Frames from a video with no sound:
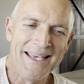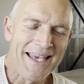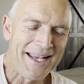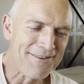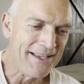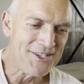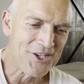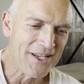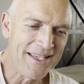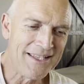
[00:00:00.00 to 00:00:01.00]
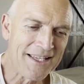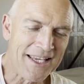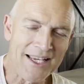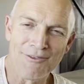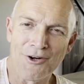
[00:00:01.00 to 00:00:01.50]
And eventually the
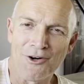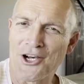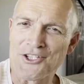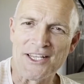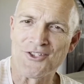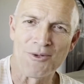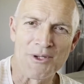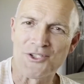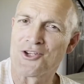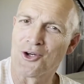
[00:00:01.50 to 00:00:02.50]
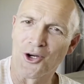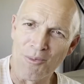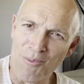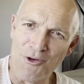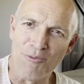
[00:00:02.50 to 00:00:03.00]
king of Gerar says to him, listen, you've got
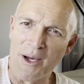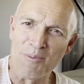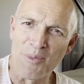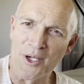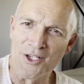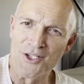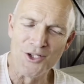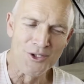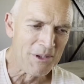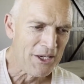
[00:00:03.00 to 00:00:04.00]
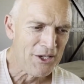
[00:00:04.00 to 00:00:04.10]
to move, but because you,